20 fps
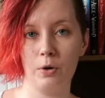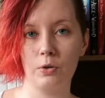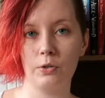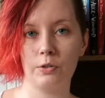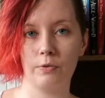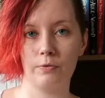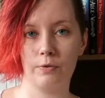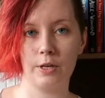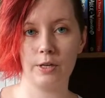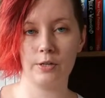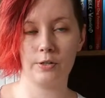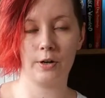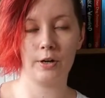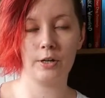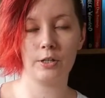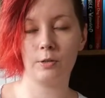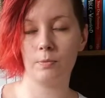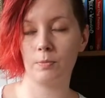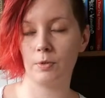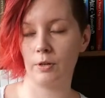most of these
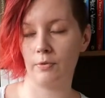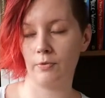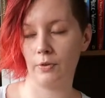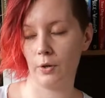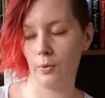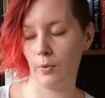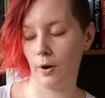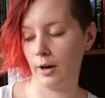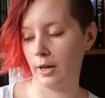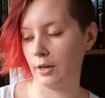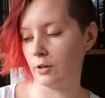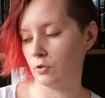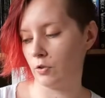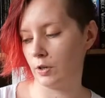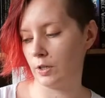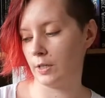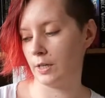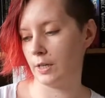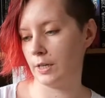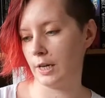items if you are
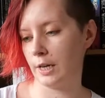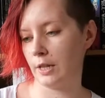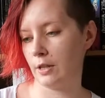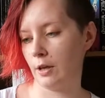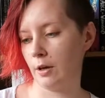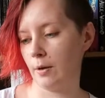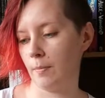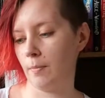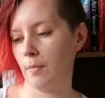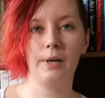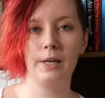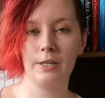interested in them.